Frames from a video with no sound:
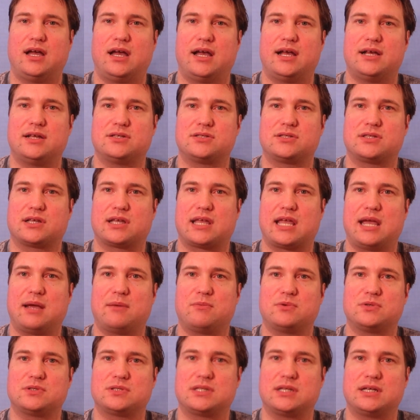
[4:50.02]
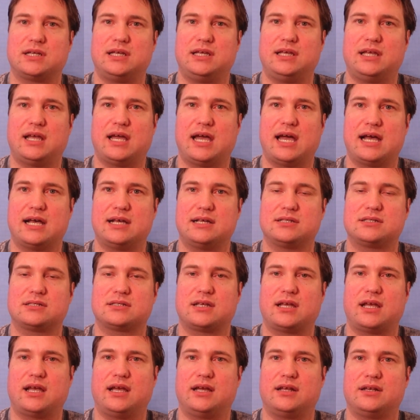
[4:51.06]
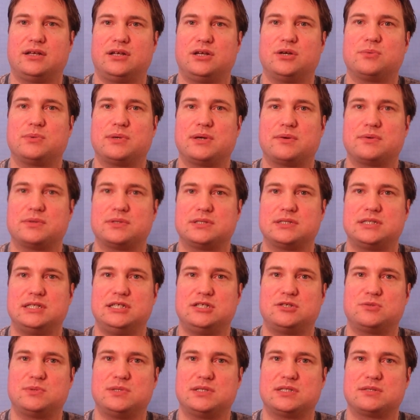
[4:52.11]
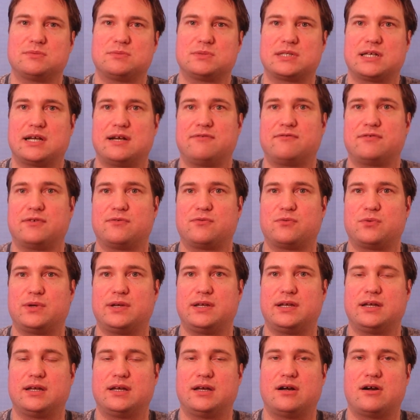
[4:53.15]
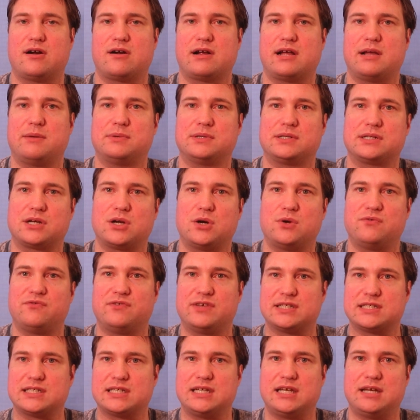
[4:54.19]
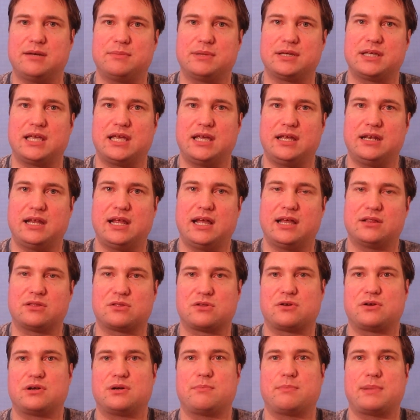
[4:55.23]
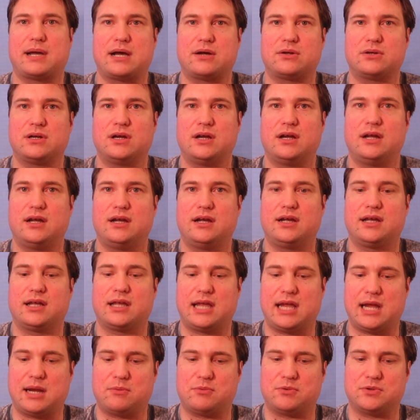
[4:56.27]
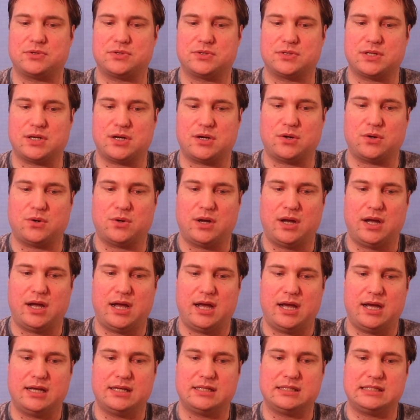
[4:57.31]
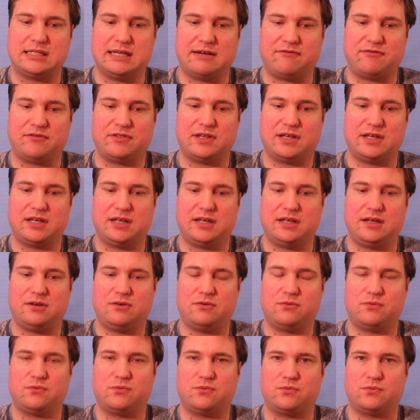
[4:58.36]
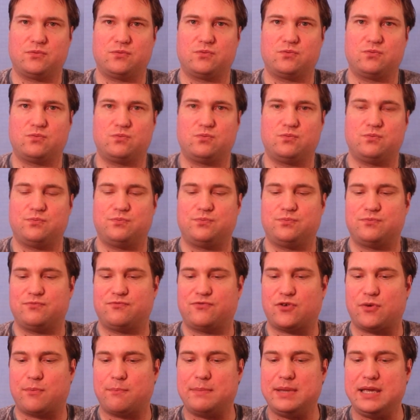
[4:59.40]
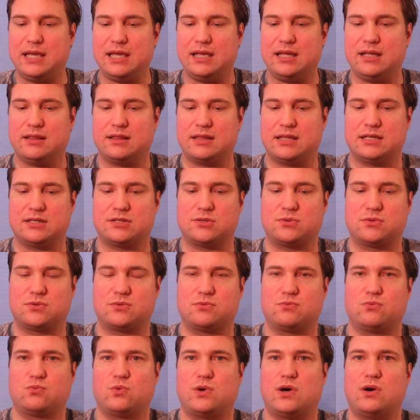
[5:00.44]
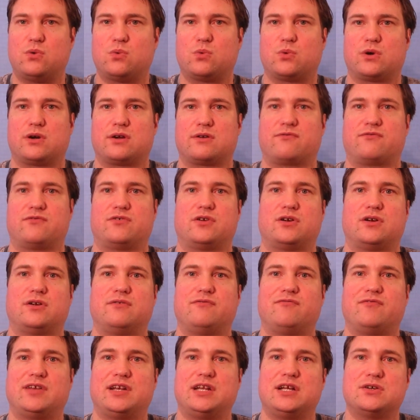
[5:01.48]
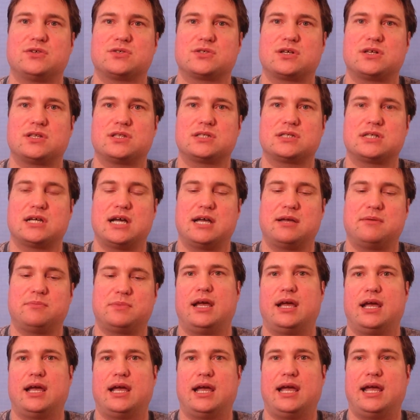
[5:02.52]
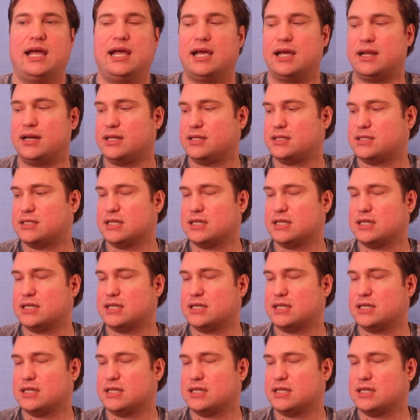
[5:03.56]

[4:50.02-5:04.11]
as the cameras that he has, and he'll be able to teach me some stuff if we are able to go visit him again and learn about cameras. So definitely for me, this won't work for videos all the time. And it